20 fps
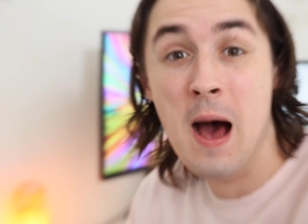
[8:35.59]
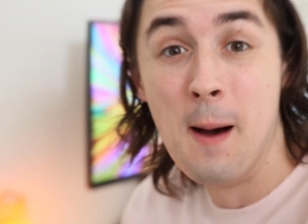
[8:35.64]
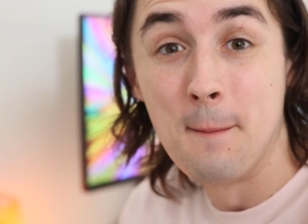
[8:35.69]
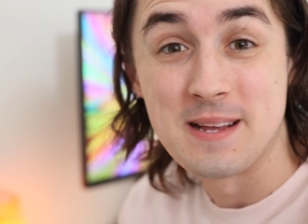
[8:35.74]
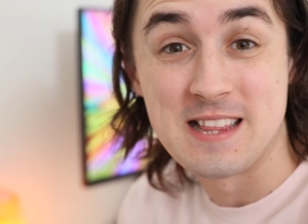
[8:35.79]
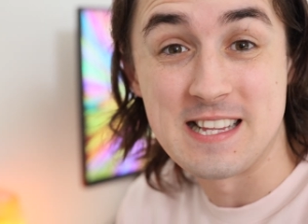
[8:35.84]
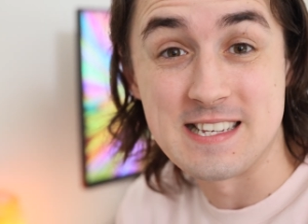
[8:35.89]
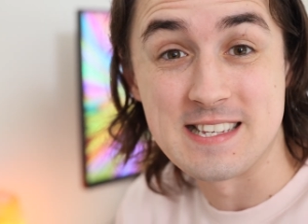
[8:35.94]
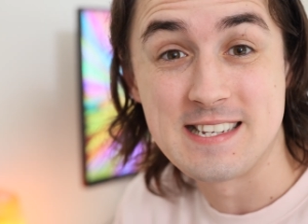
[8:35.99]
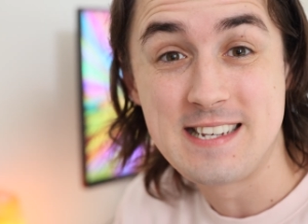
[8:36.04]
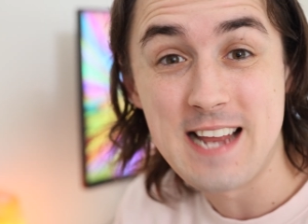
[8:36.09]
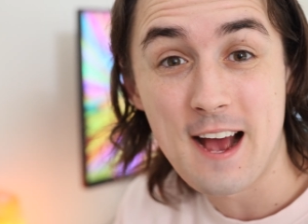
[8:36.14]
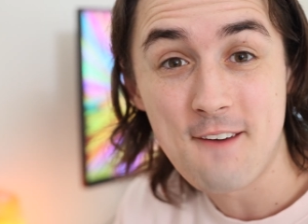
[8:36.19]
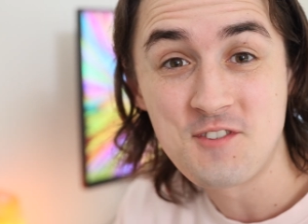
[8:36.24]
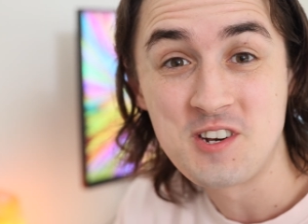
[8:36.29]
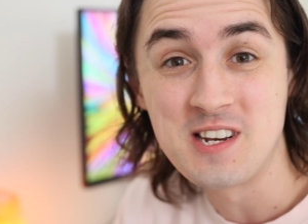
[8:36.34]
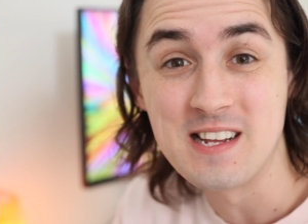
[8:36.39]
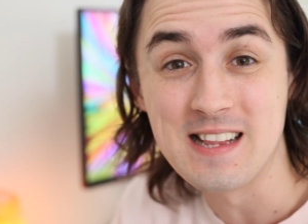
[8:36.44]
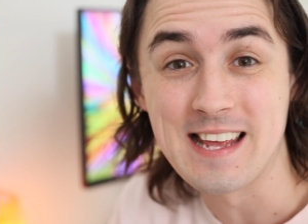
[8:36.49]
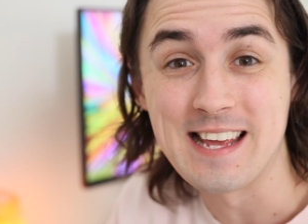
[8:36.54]
But this
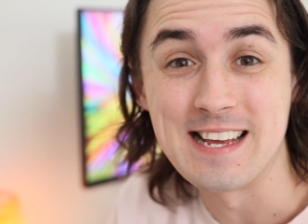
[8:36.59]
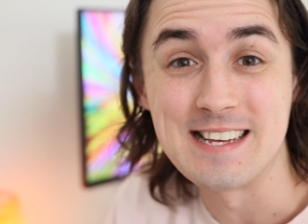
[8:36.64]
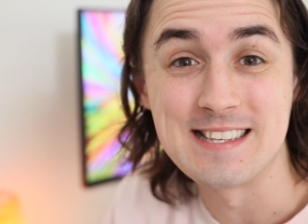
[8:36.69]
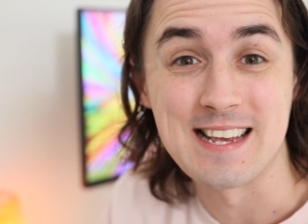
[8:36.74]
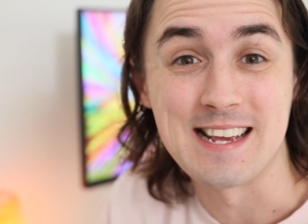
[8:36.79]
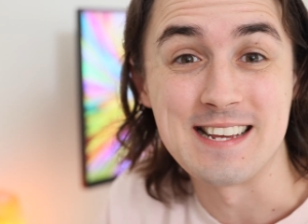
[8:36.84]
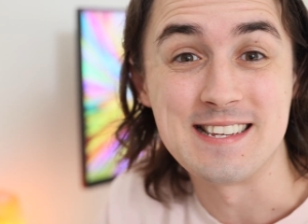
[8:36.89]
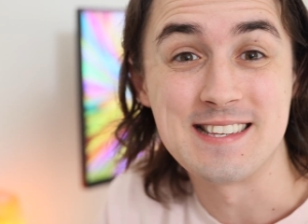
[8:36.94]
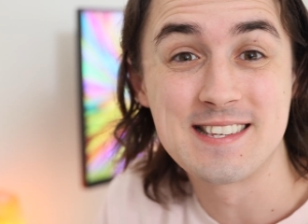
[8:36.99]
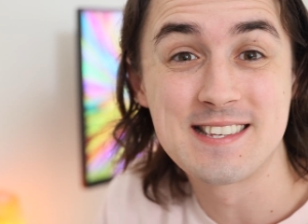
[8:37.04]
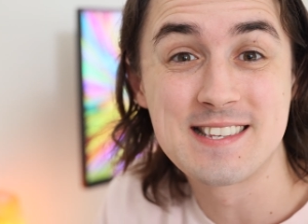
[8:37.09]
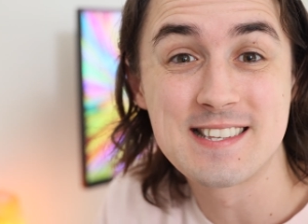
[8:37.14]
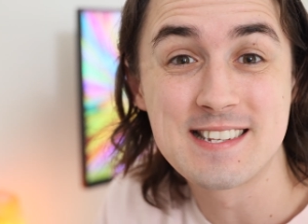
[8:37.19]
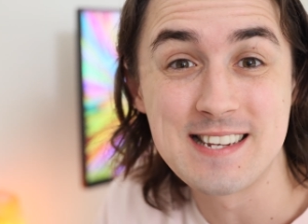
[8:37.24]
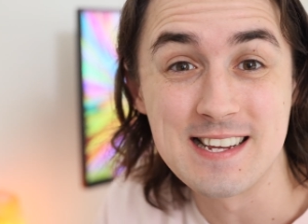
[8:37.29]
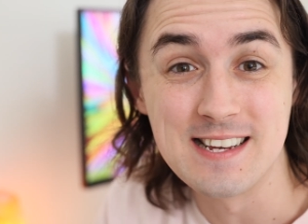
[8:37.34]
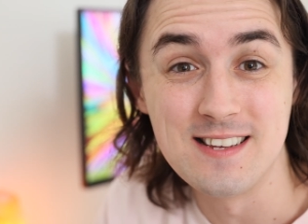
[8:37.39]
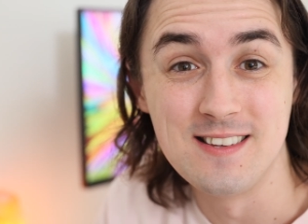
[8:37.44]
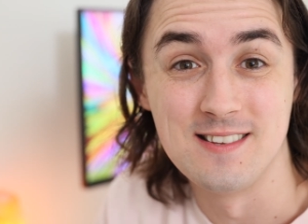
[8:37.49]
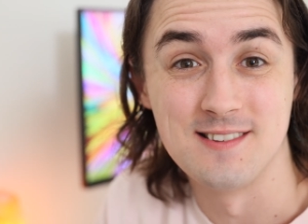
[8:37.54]
definitely is a
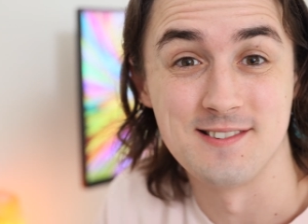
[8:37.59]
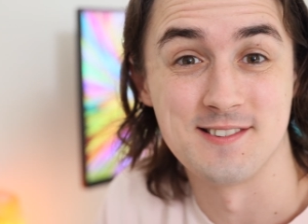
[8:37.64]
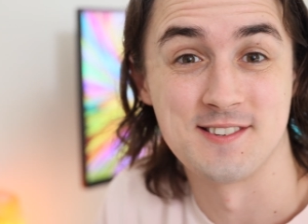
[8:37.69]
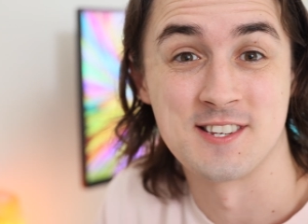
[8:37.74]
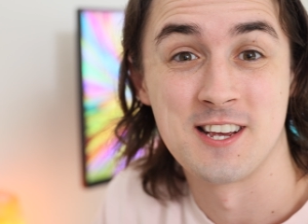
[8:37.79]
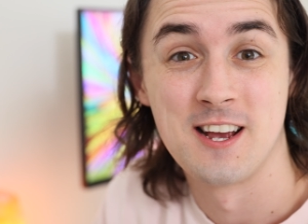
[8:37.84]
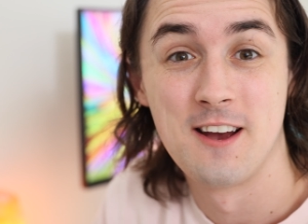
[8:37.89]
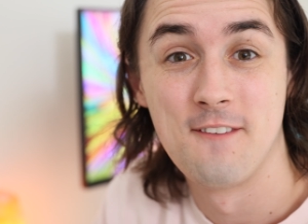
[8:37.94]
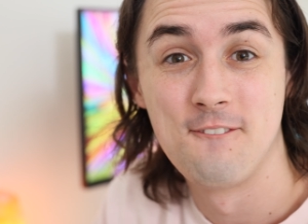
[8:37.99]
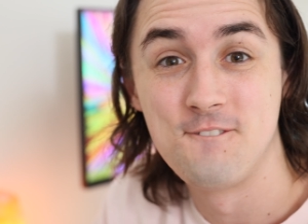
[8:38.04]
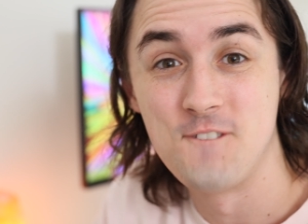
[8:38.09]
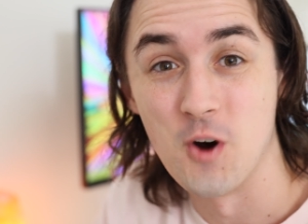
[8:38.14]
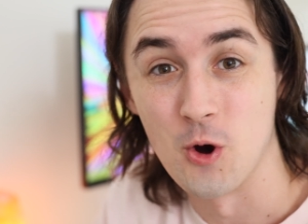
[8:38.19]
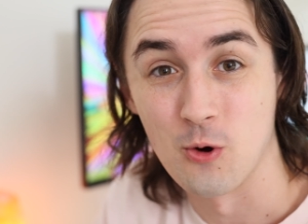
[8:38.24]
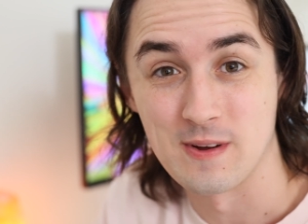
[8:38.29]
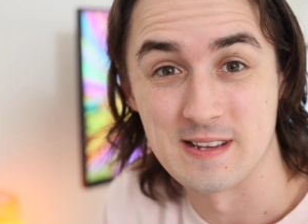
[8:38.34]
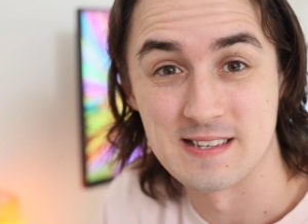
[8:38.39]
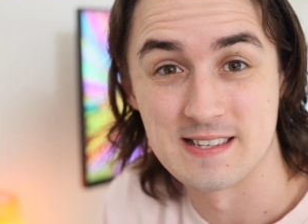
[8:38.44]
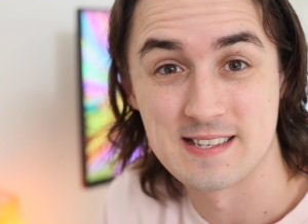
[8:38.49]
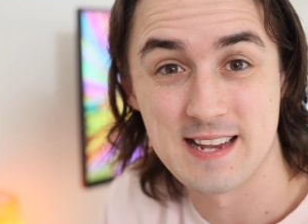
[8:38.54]
stills
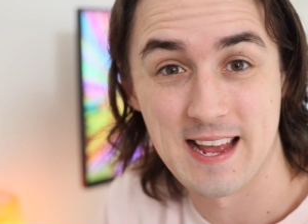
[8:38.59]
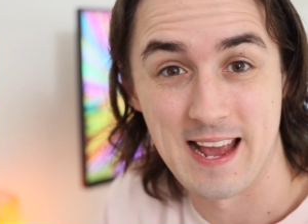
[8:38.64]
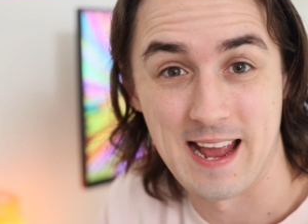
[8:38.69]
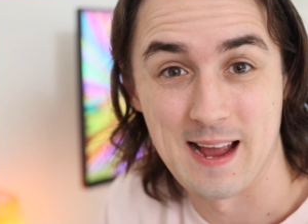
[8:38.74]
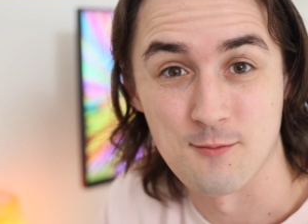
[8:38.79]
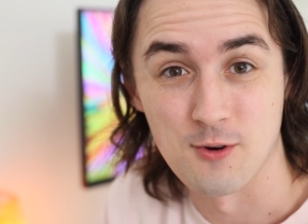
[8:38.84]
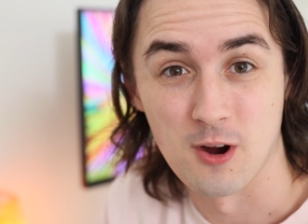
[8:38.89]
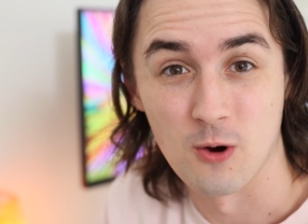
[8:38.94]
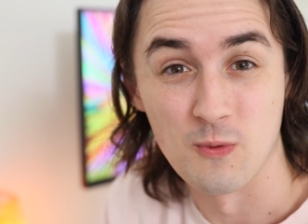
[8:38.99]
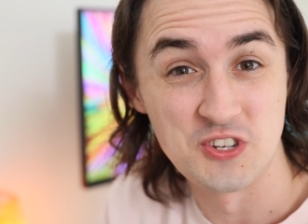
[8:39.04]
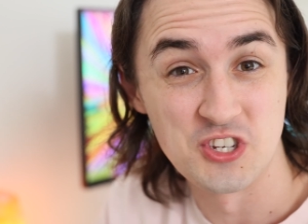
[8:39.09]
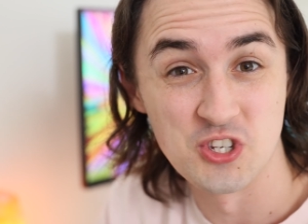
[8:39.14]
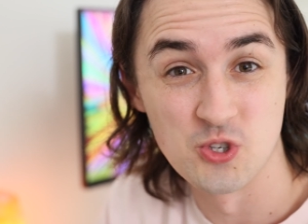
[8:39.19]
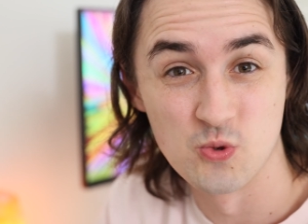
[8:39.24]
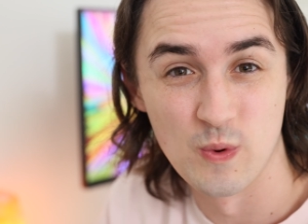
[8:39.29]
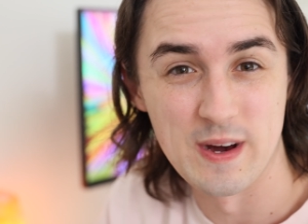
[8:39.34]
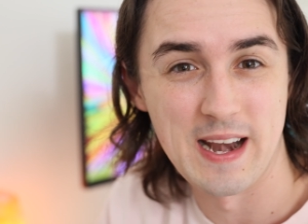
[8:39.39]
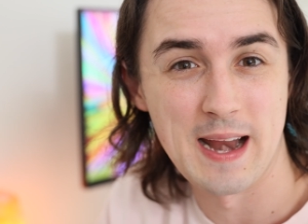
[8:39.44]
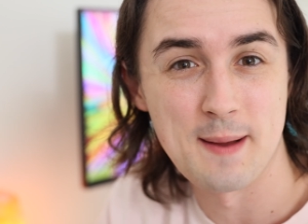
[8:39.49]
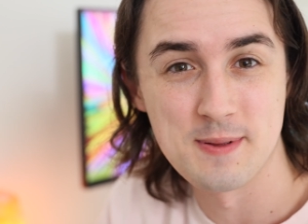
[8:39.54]
focused camera, which is
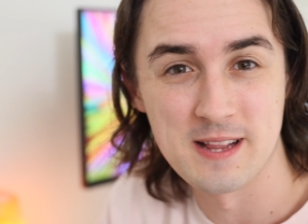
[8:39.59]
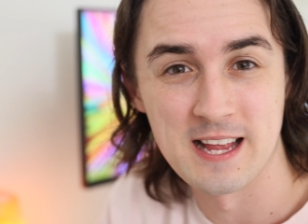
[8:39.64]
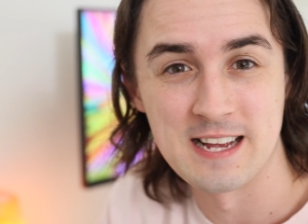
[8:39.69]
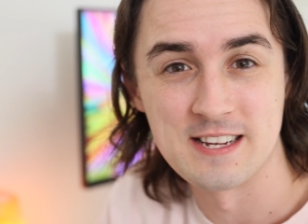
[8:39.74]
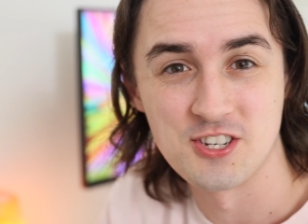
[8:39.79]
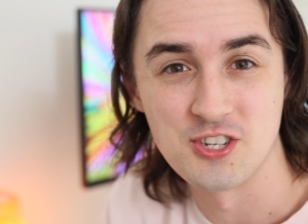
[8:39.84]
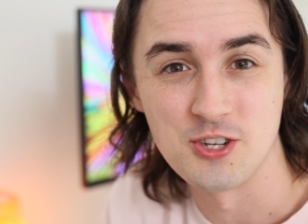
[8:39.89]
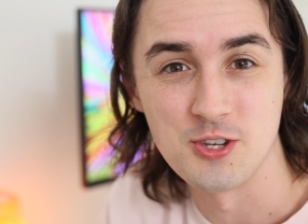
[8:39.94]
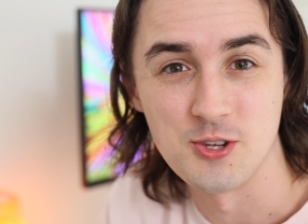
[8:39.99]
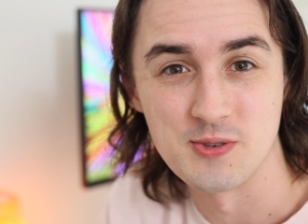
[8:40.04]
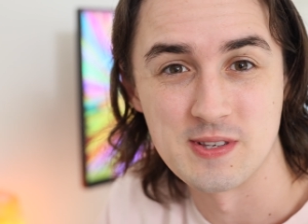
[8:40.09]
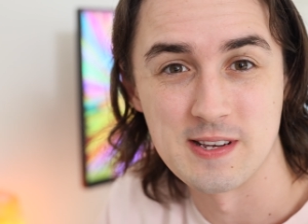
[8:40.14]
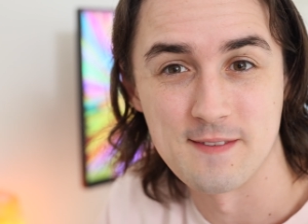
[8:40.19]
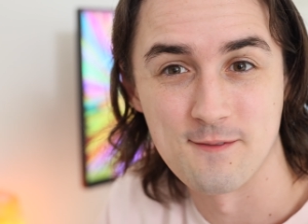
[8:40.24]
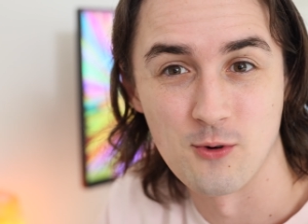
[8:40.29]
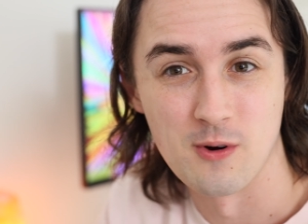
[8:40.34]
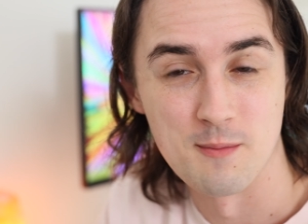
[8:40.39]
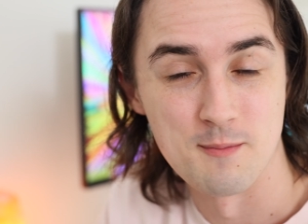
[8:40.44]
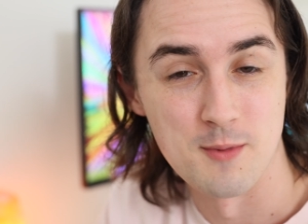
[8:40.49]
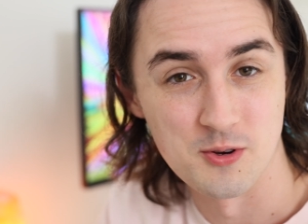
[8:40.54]
what I plan to use it
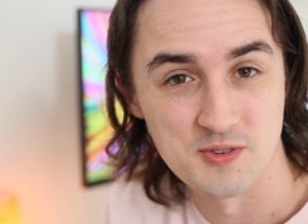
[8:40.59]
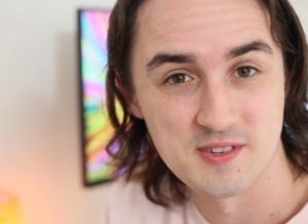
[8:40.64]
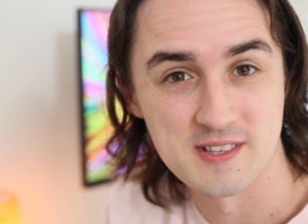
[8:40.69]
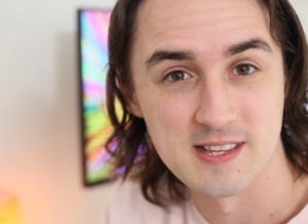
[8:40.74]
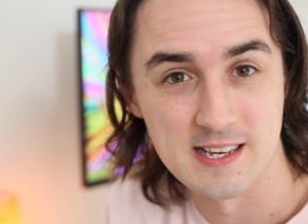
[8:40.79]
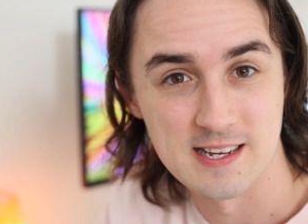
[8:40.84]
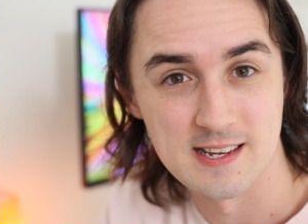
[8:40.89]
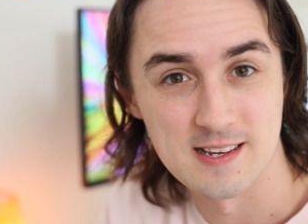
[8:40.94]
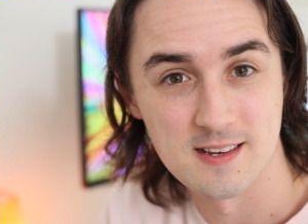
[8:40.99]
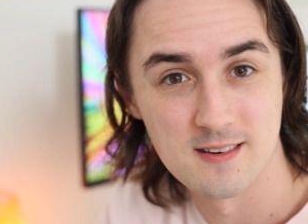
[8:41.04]
for mostly.